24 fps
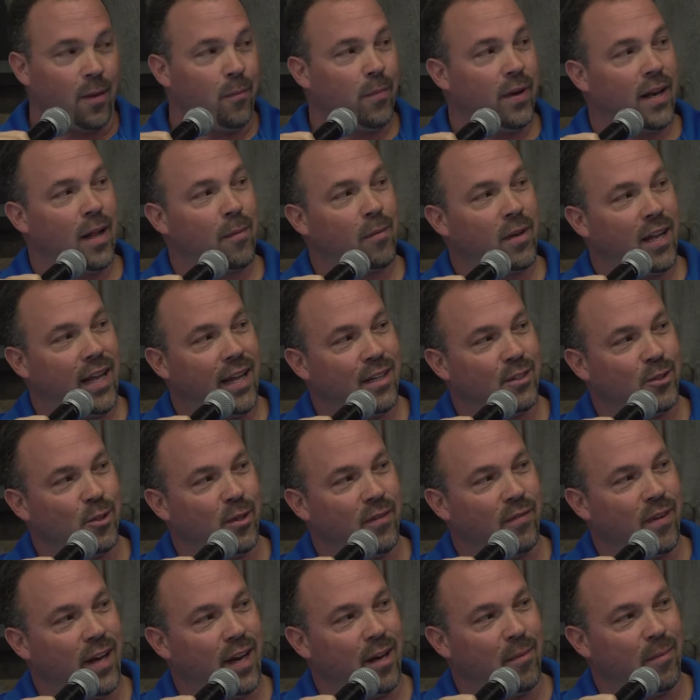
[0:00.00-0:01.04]
But I'm glad you
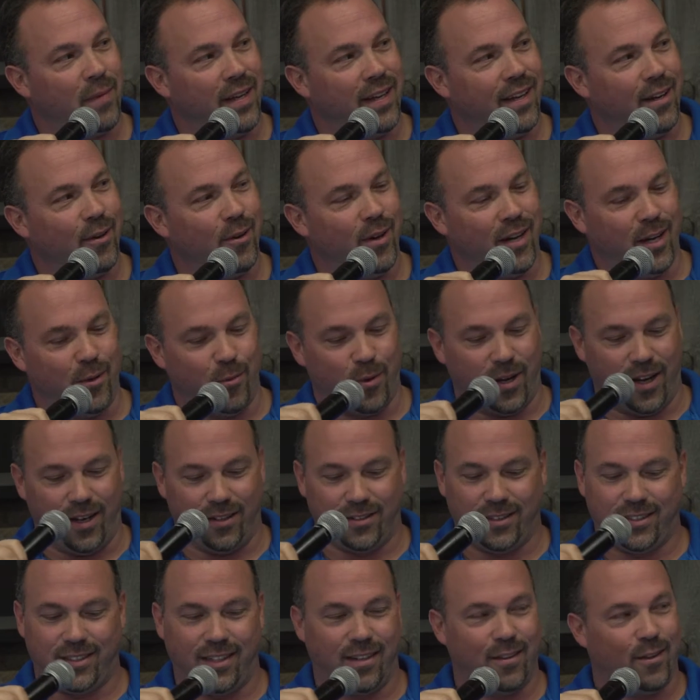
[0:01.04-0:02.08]
invited me here anyway,
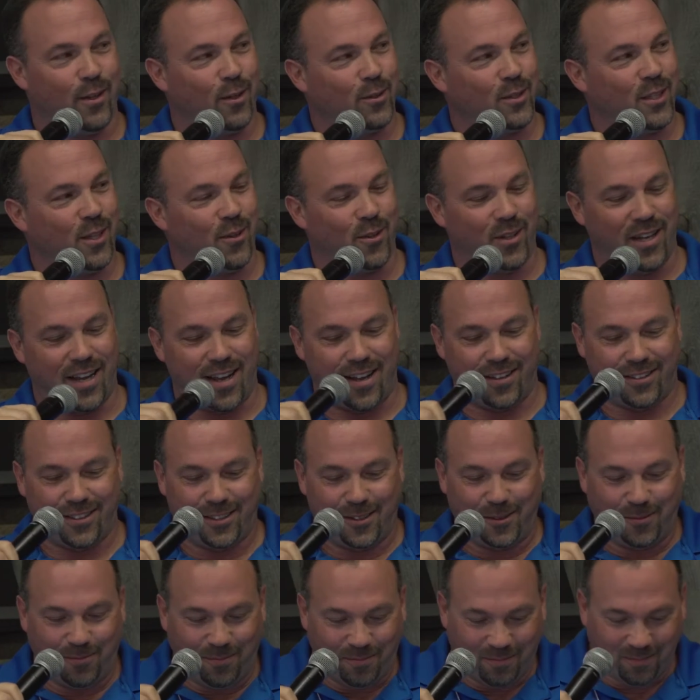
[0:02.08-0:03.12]
instead of those other guys
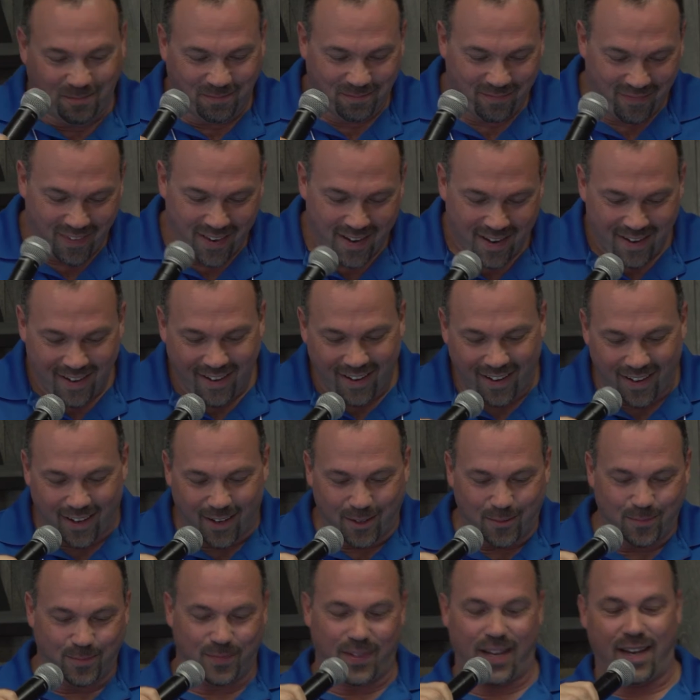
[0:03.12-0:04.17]

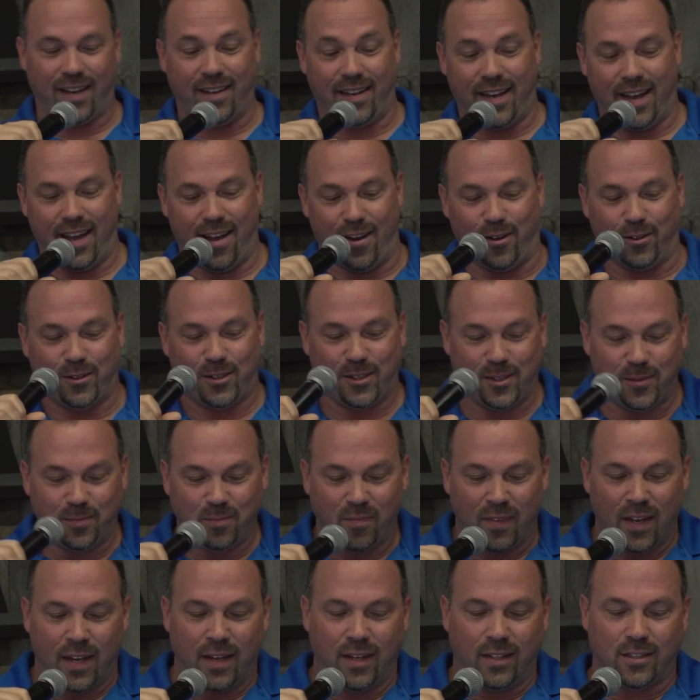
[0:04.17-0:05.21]
and gals.
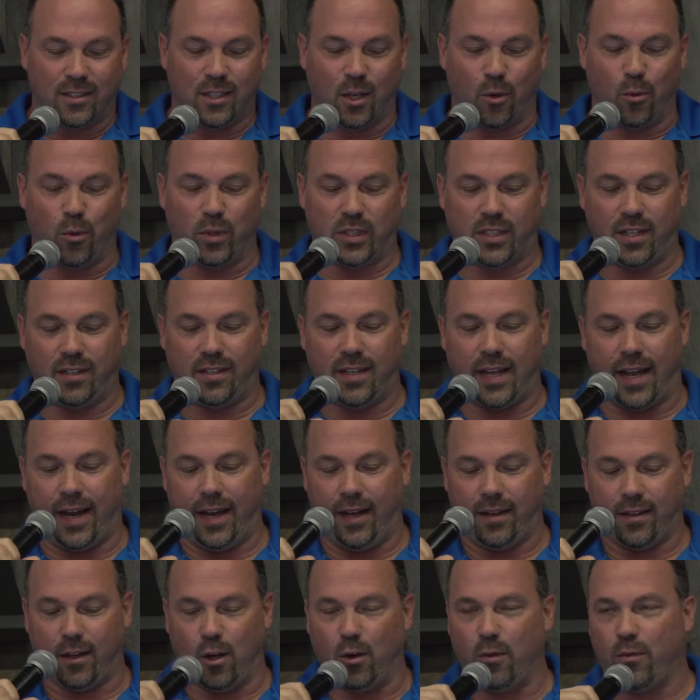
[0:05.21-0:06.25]
So to
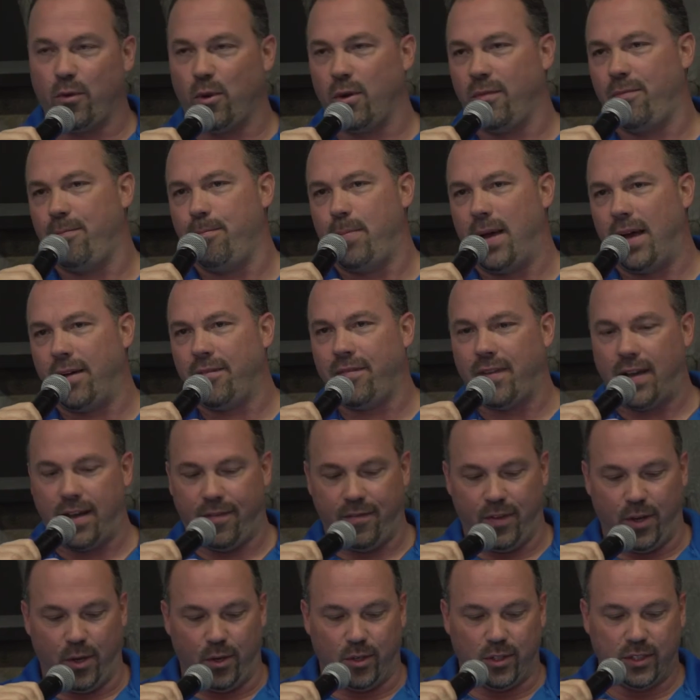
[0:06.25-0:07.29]
date, over about
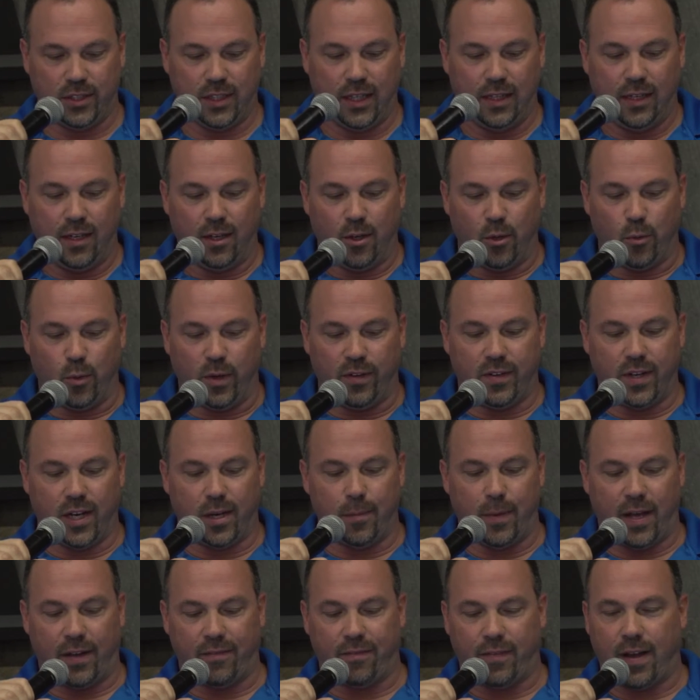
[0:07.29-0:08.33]
5 years, we've done
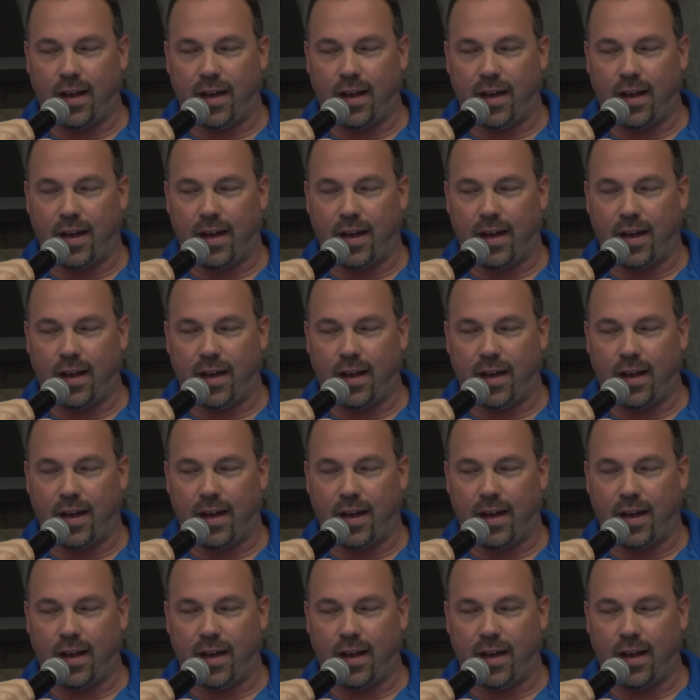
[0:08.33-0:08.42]
about